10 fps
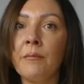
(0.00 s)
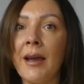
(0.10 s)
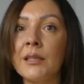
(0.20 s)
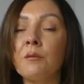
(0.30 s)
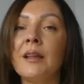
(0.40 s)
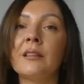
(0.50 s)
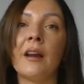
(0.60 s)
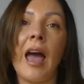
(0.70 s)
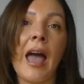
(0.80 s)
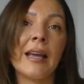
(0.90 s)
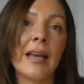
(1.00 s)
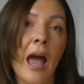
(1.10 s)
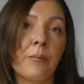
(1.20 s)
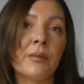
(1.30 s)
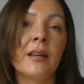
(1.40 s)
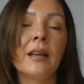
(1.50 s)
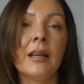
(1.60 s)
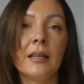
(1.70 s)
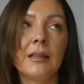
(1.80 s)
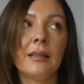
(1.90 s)
my sweater, I kept
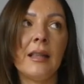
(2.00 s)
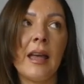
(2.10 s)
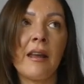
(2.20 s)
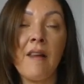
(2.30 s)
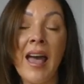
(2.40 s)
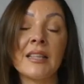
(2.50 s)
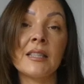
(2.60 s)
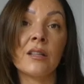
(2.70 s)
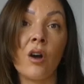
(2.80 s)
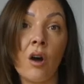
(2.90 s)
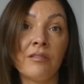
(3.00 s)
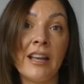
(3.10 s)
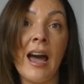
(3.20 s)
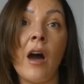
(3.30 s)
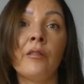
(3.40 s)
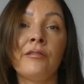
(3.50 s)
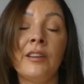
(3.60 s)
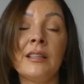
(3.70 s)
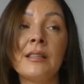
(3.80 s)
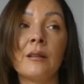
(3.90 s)
the rest of the
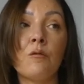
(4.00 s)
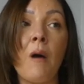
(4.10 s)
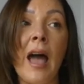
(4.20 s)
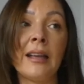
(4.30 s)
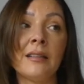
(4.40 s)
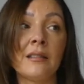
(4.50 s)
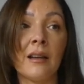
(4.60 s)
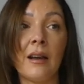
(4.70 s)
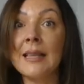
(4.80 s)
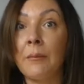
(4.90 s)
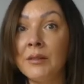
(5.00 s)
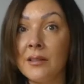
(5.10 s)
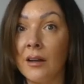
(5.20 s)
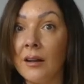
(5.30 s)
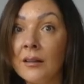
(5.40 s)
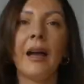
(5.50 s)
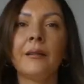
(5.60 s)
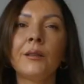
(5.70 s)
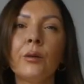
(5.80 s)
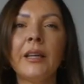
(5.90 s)
outfit quite subtle.
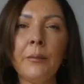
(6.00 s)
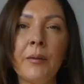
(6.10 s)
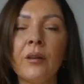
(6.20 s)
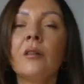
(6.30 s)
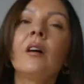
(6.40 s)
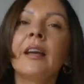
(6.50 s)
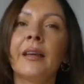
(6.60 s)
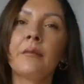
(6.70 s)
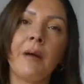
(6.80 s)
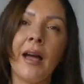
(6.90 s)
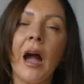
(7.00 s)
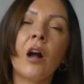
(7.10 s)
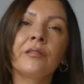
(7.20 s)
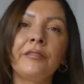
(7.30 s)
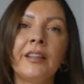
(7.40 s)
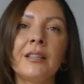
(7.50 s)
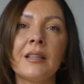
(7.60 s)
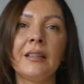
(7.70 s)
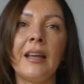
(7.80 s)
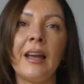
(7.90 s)
To keep on going in my
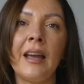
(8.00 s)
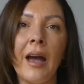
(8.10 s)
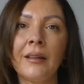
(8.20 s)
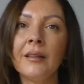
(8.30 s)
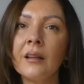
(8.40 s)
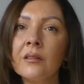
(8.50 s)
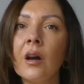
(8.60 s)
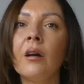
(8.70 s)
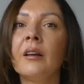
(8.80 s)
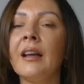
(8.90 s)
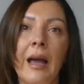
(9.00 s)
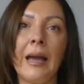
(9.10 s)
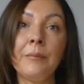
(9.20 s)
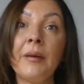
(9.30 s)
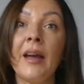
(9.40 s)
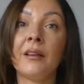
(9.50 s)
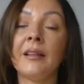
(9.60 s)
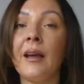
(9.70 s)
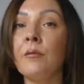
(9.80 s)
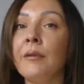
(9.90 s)
outfit, the undertone, I paired
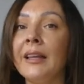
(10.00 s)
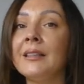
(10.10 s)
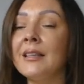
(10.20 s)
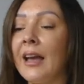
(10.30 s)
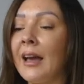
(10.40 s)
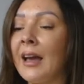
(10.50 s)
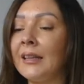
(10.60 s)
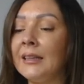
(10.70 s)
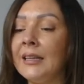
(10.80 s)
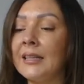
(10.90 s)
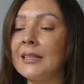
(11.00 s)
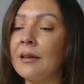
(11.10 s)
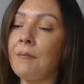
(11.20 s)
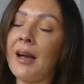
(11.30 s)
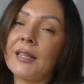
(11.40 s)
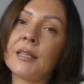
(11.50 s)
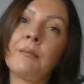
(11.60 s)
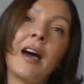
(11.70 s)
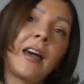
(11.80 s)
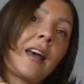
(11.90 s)
it with this Max
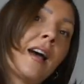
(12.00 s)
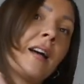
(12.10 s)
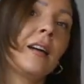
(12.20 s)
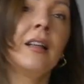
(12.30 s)
Mara